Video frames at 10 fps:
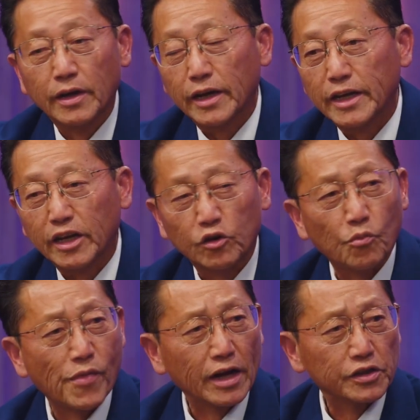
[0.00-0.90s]
again, go
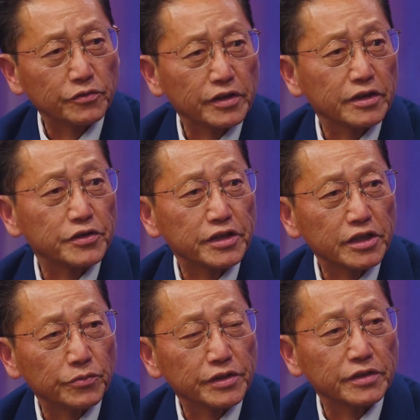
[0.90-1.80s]
back to the
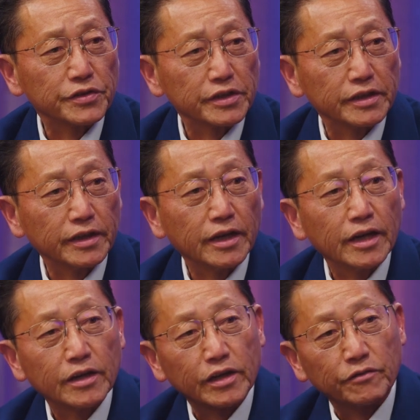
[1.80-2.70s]
constituents and see
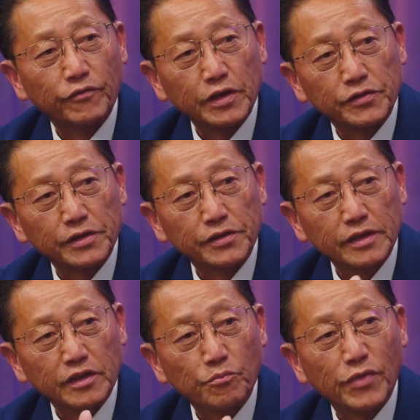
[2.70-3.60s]
if this is
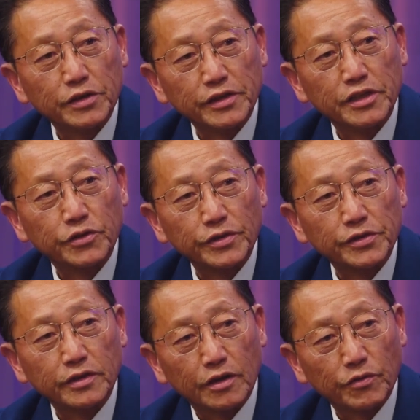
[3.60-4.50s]
in the best
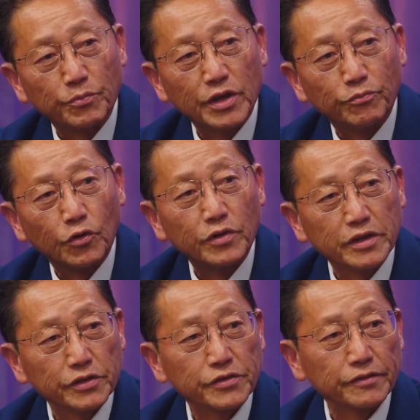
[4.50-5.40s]
interest of the people in
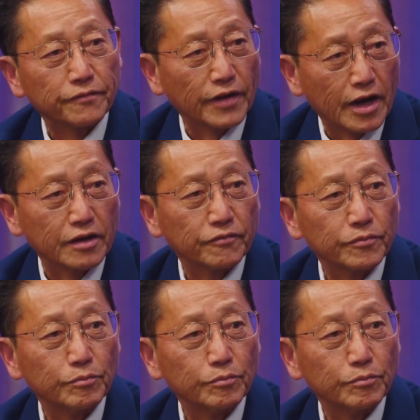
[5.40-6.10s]
District 5.